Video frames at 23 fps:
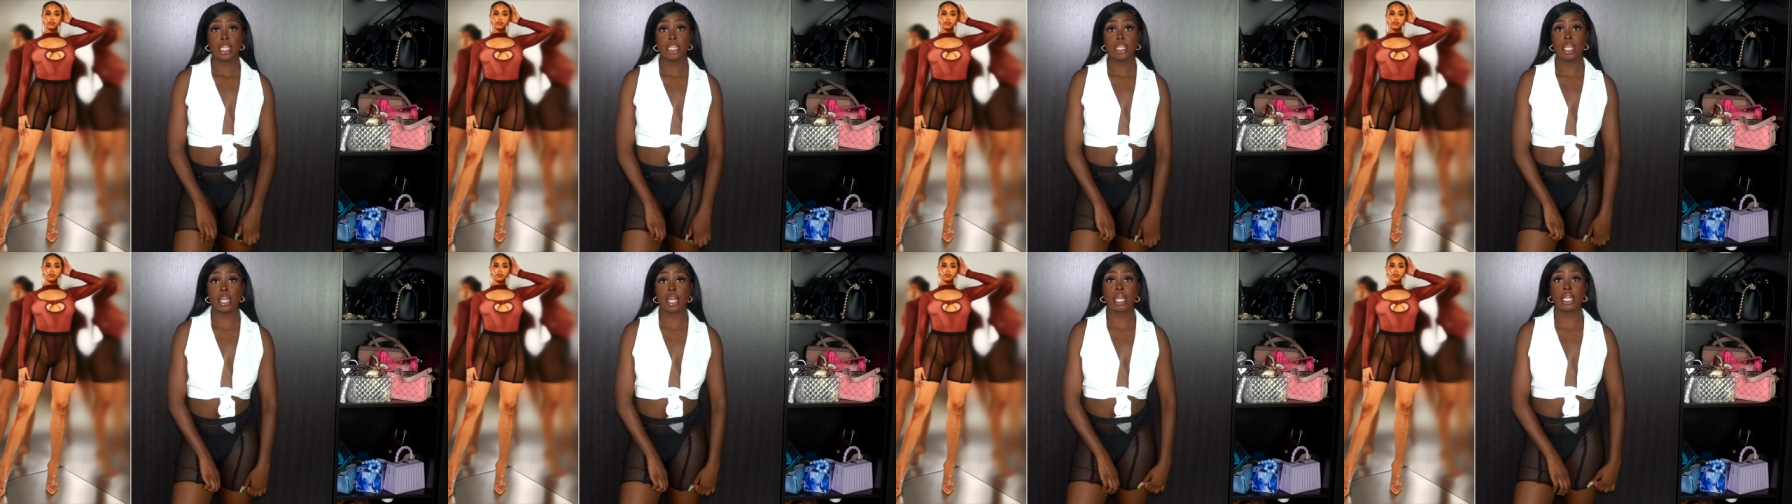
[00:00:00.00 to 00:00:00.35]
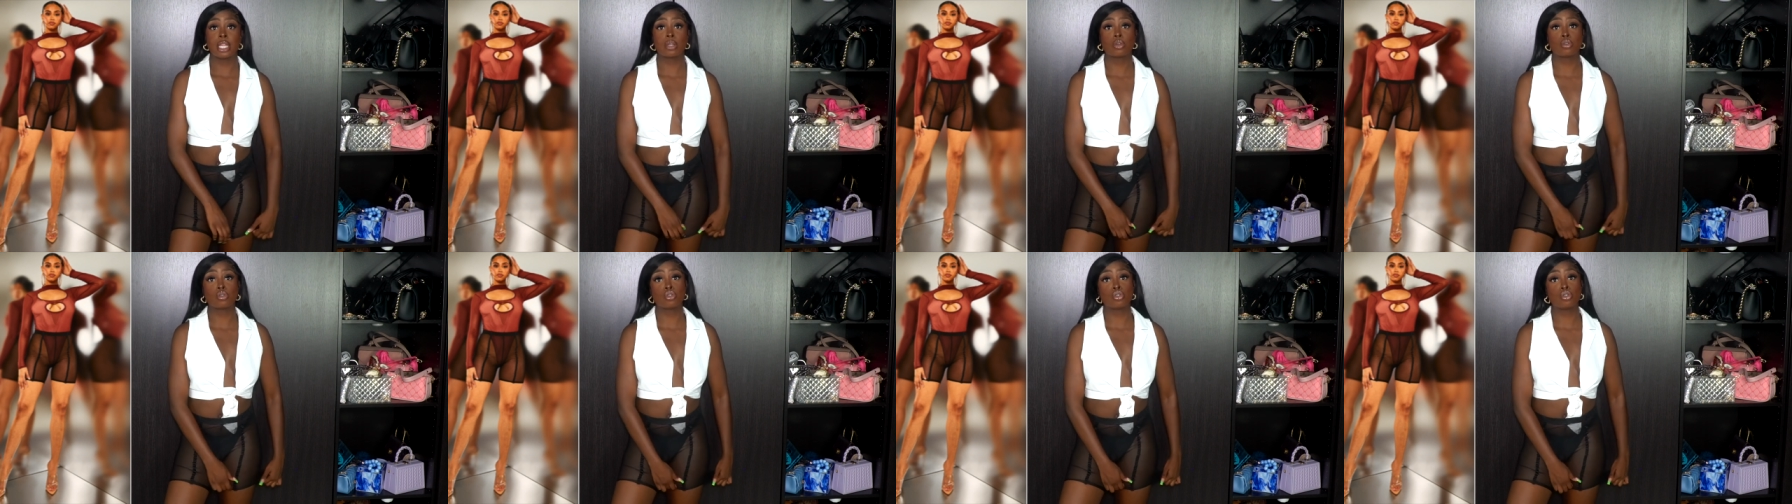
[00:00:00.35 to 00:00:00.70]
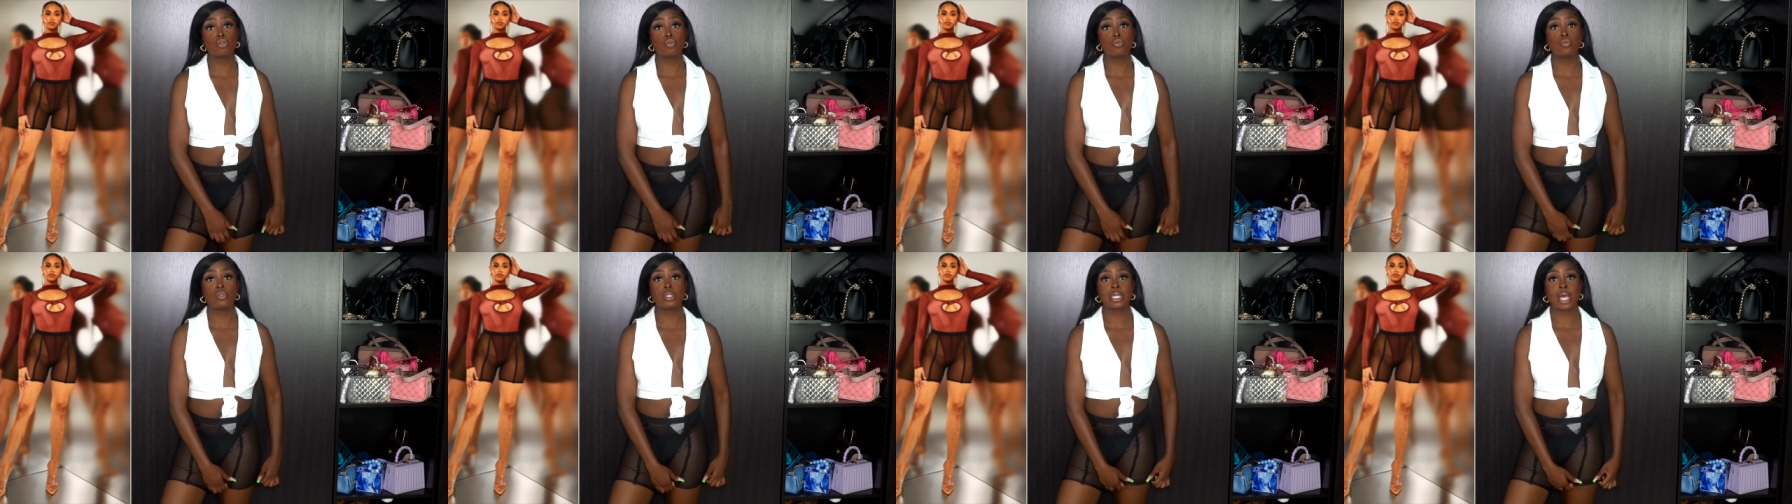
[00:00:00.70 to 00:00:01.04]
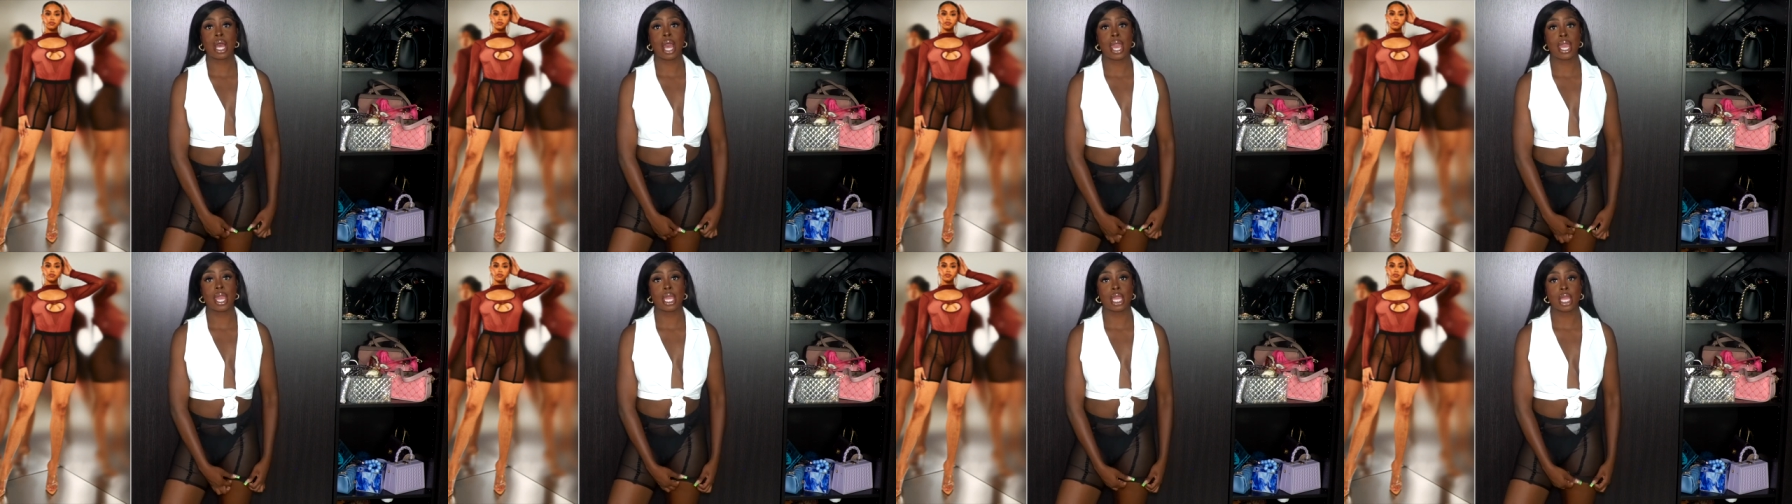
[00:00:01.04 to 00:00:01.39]
they're a little too
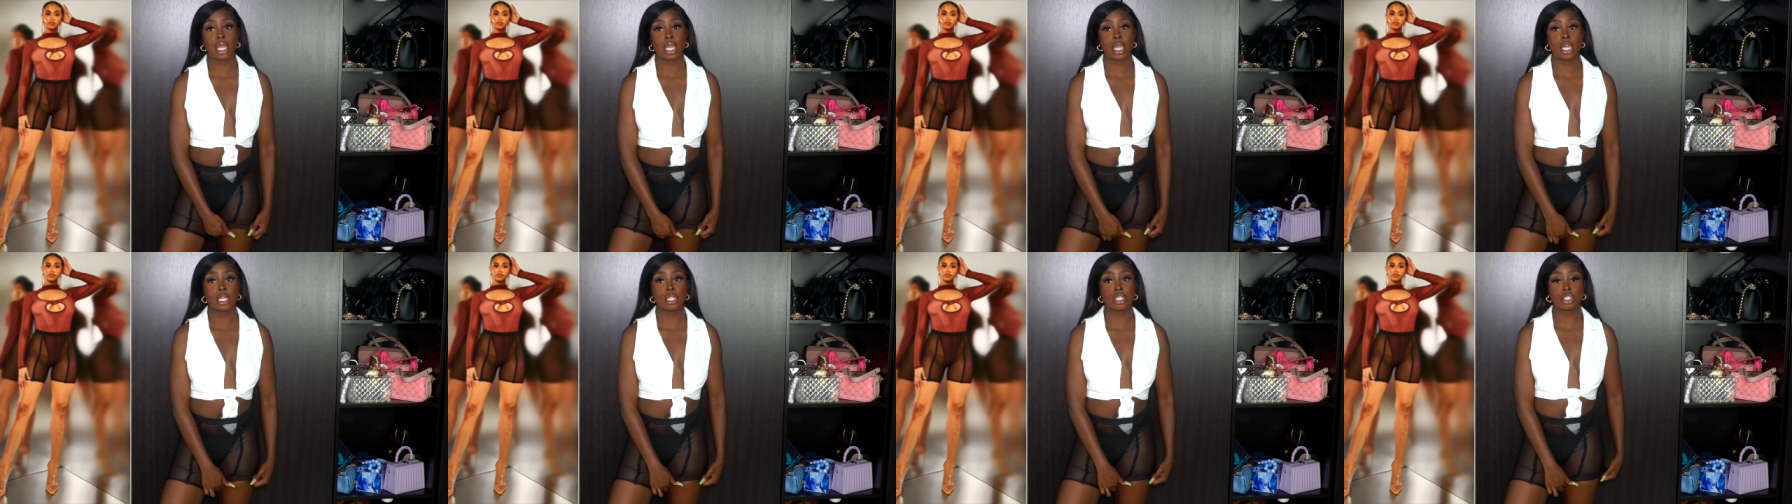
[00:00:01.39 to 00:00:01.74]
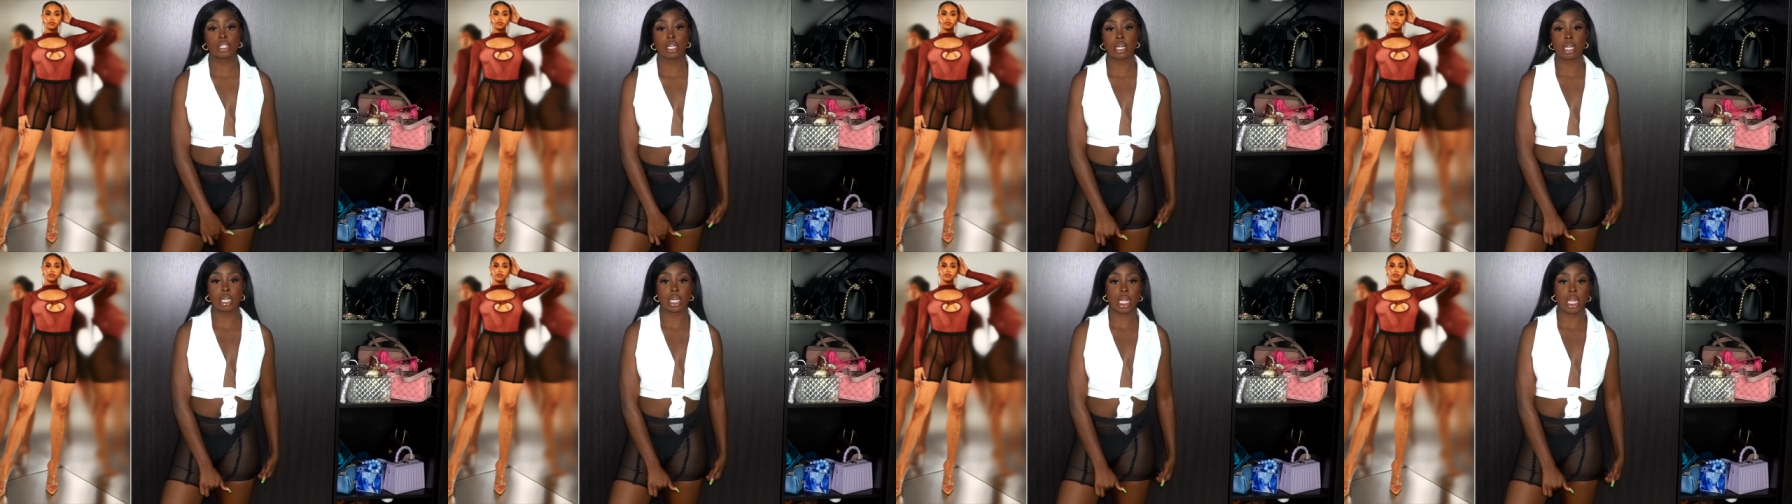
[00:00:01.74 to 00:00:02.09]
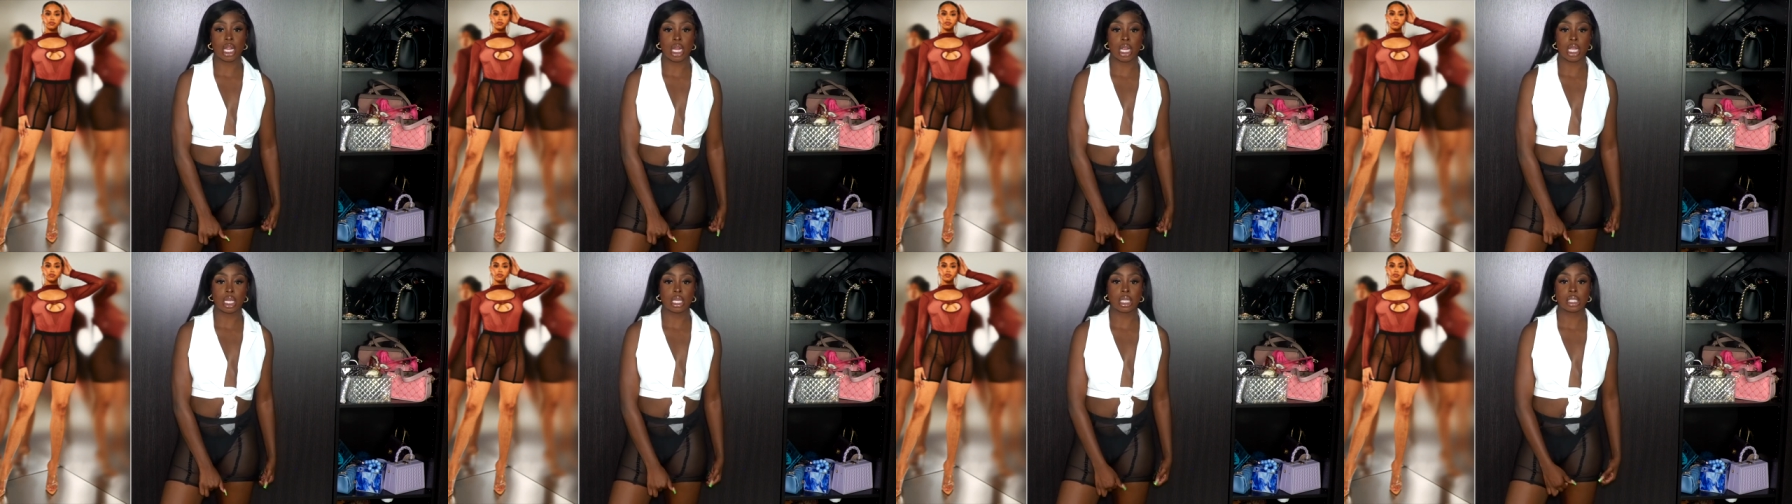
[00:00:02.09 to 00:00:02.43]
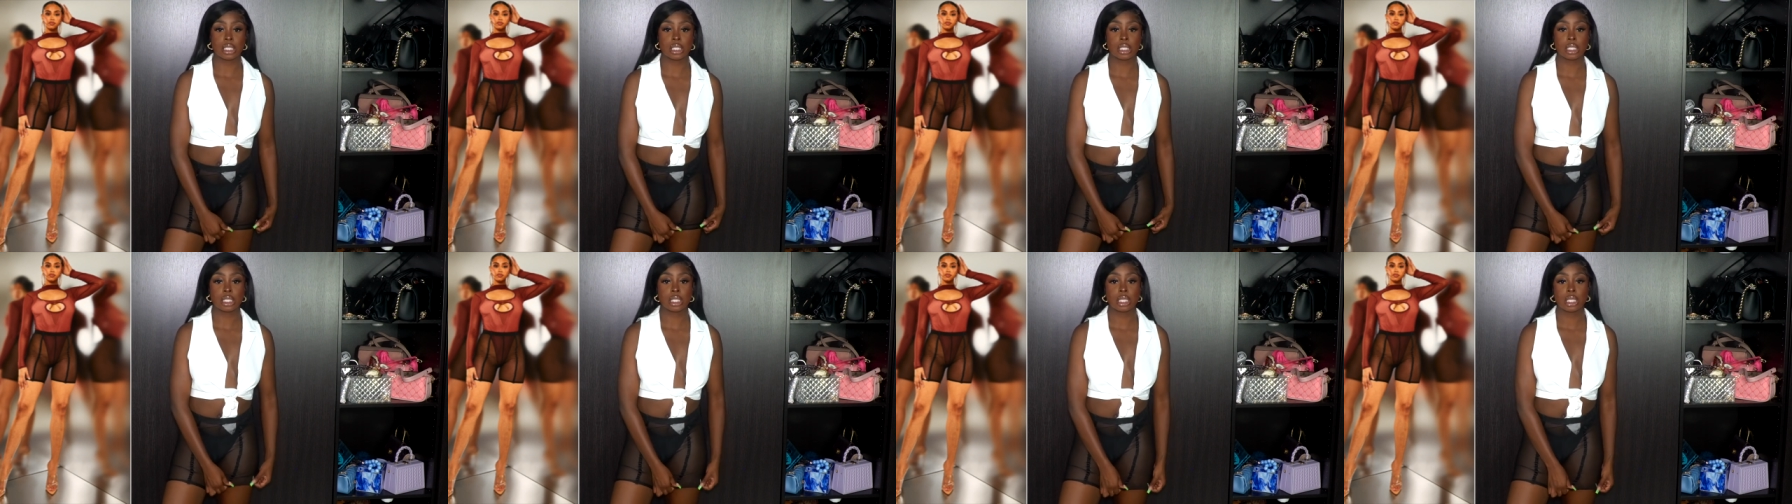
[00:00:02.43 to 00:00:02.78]
tight in certain
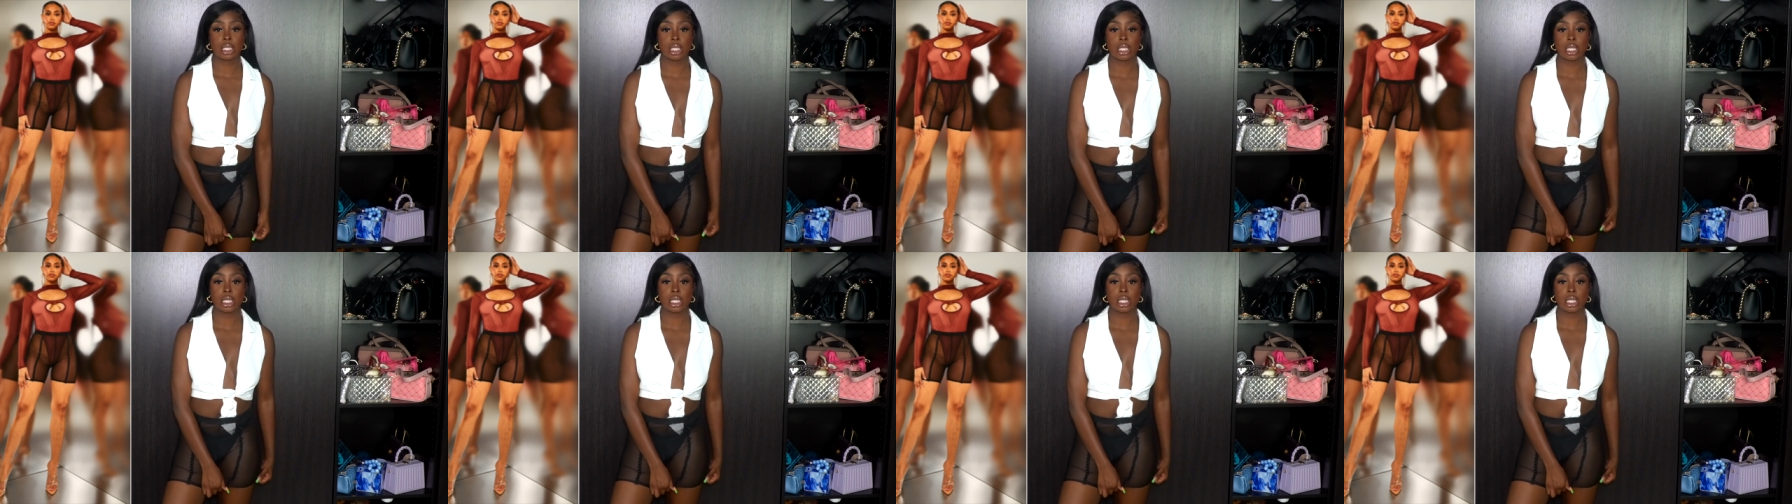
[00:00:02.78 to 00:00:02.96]
areas.